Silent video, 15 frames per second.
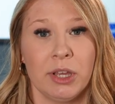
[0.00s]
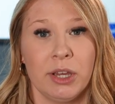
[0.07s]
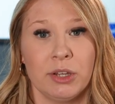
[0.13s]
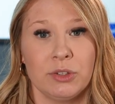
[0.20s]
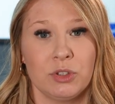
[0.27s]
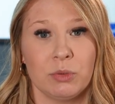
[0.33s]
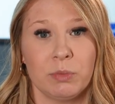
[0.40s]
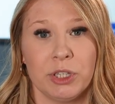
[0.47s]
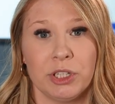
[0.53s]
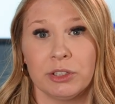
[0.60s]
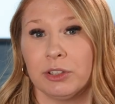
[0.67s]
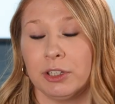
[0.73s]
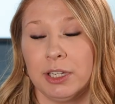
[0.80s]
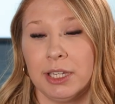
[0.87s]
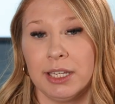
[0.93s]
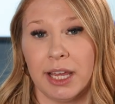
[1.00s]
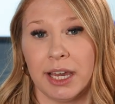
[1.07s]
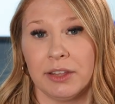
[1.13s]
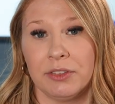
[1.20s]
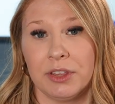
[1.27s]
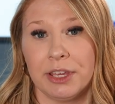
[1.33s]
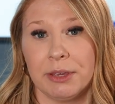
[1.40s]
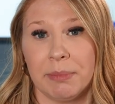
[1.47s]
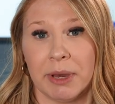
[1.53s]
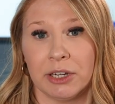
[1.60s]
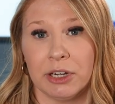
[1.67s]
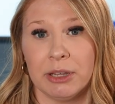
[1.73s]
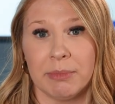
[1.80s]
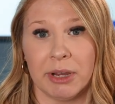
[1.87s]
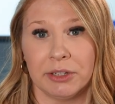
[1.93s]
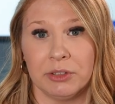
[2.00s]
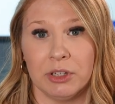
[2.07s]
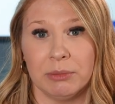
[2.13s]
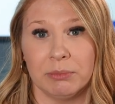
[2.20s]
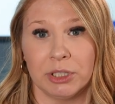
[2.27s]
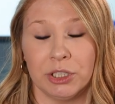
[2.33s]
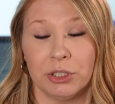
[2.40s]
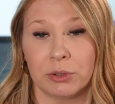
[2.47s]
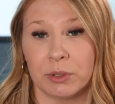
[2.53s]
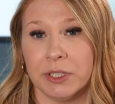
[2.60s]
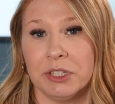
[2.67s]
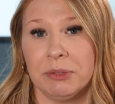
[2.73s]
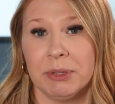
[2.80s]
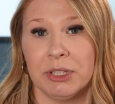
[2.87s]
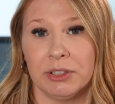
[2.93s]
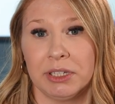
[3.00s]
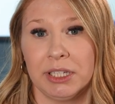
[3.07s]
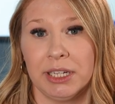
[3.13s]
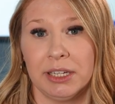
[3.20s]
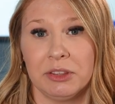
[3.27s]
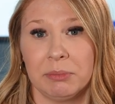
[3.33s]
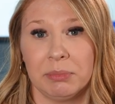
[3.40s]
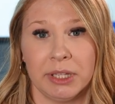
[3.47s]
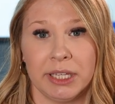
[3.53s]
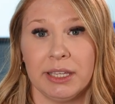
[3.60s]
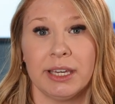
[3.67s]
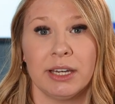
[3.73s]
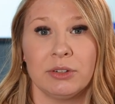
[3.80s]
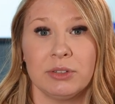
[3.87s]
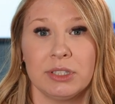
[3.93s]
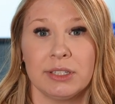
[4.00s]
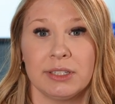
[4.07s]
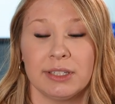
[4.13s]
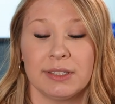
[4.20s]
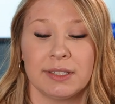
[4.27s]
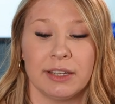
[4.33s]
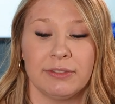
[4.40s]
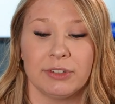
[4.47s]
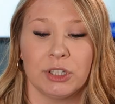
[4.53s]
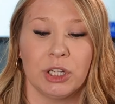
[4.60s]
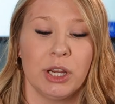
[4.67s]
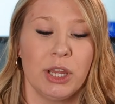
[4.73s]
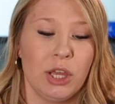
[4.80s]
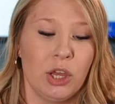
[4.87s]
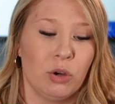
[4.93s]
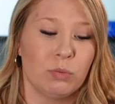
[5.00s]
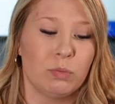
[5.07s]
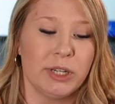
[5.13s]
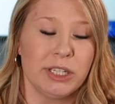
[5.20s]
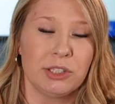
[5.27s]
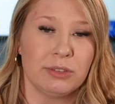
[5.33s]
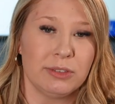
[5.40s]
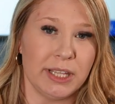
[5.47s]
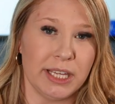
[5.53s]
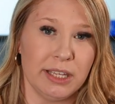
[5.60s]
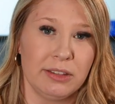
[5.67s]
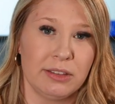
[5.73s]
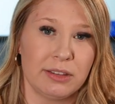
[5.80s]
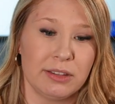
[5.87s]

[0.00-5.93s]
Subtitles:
So when you're looking at the battery model number, you're going to be looking at the plate count to decipher which length